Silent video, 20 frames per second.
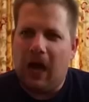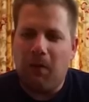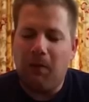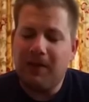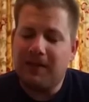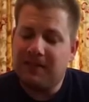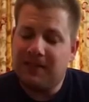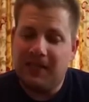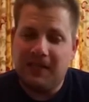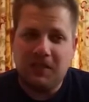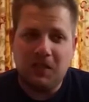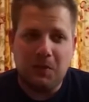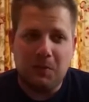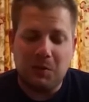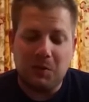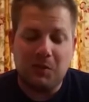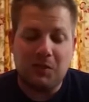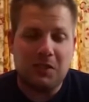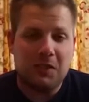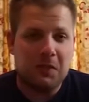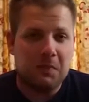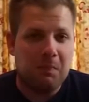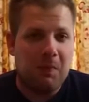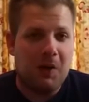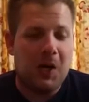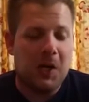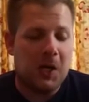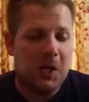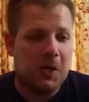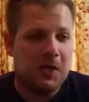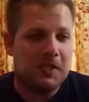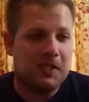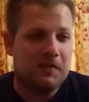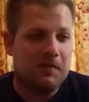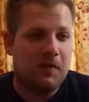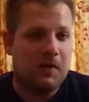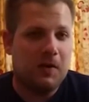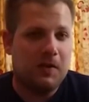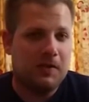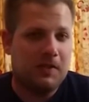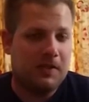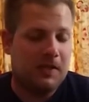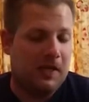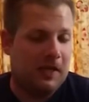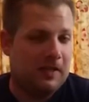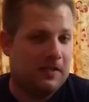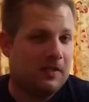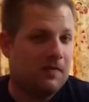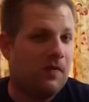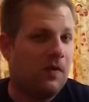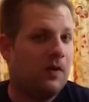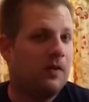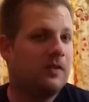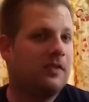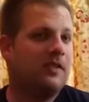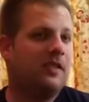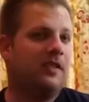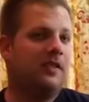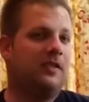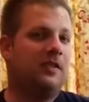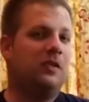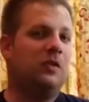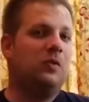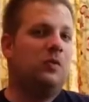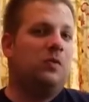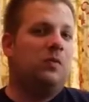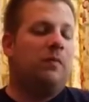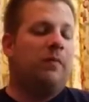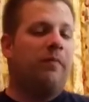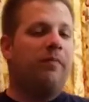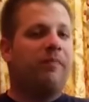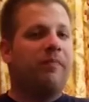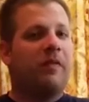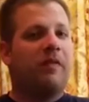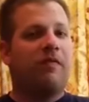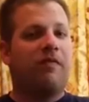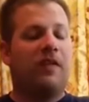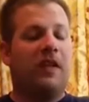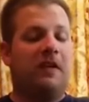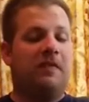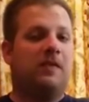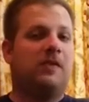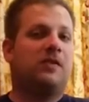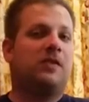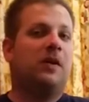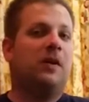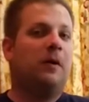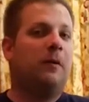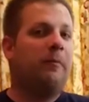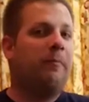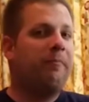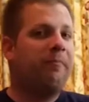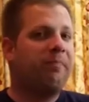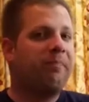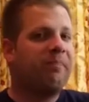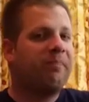I want to say it's almost spot on as far as the two flavors go.